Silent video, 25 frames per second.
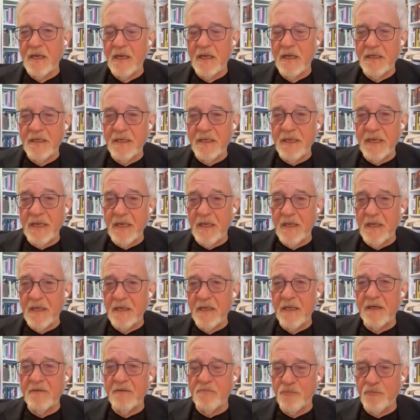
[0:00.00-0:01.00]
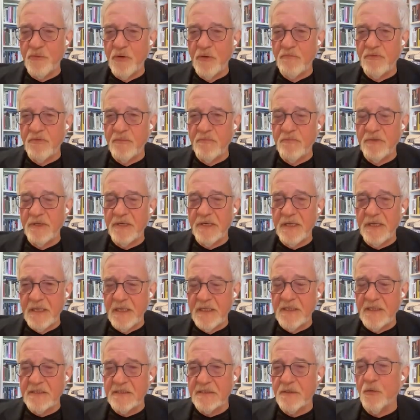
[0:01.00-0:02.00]
can and probably
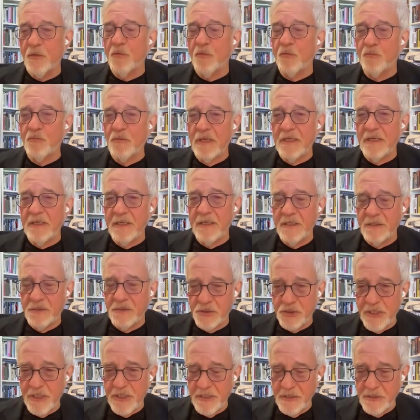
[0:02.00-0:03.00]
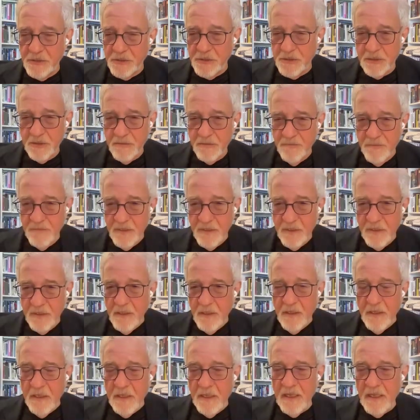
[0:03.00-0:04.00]
is already changing.
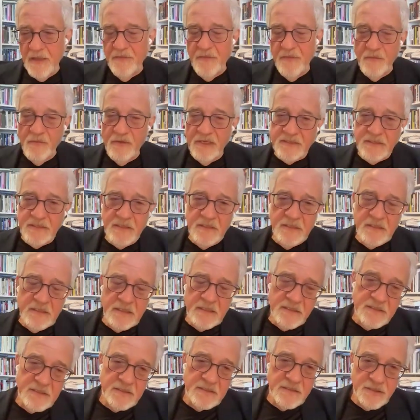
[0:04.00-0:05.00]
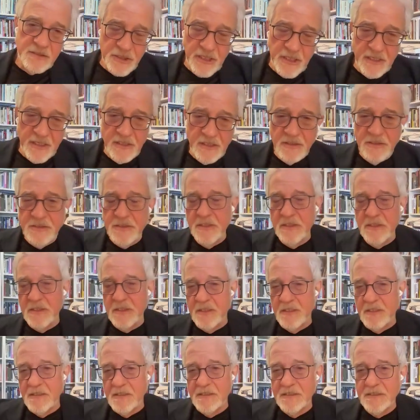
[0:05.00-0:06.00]
And the reason it's changing
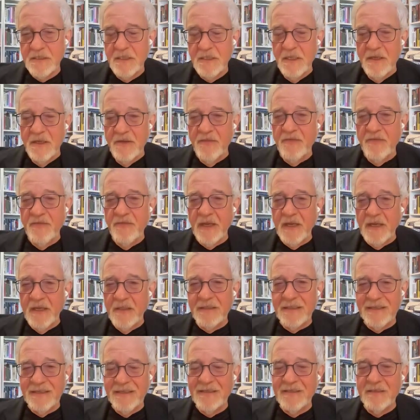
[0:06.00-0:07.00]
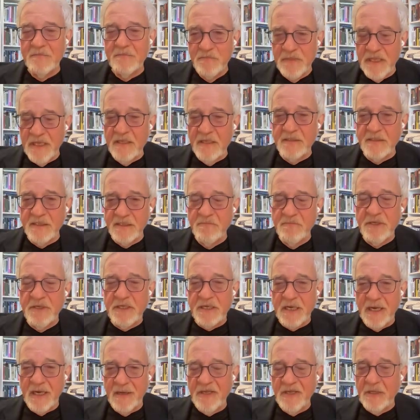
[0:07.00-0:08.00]
is that it is
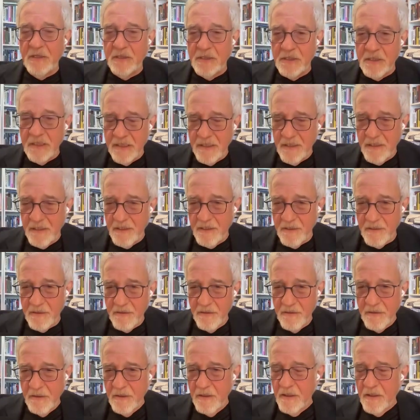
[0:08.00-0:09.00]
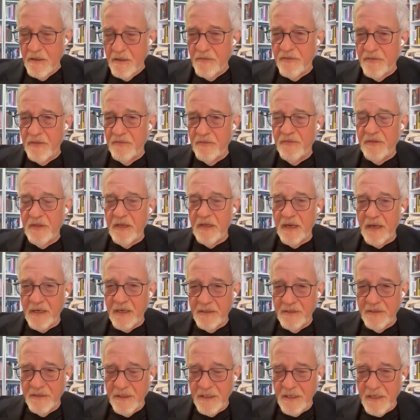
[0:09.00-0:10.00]
becoming clear that the
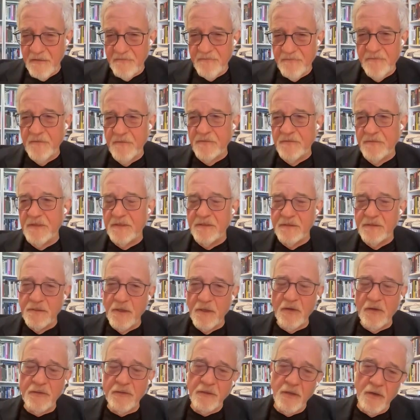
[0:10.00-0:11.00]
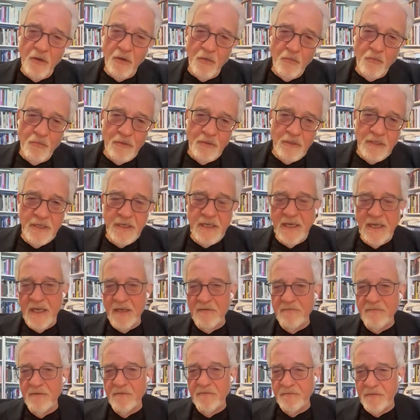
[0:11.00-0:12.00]
IDF did not only
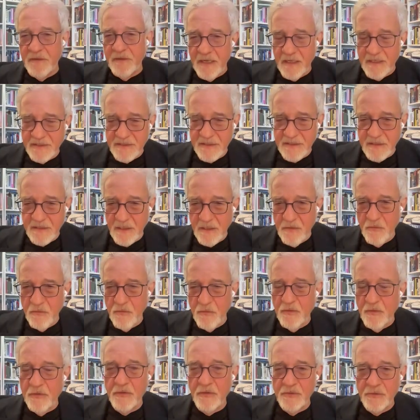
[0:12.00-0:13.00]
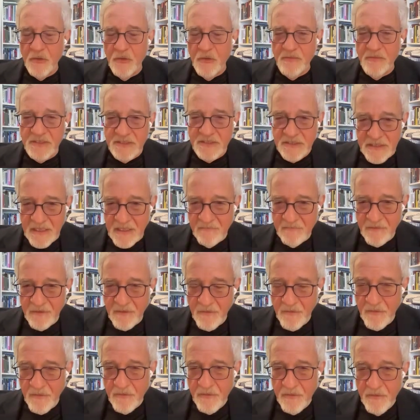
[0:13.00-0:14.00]
have a fiasco on October 7th,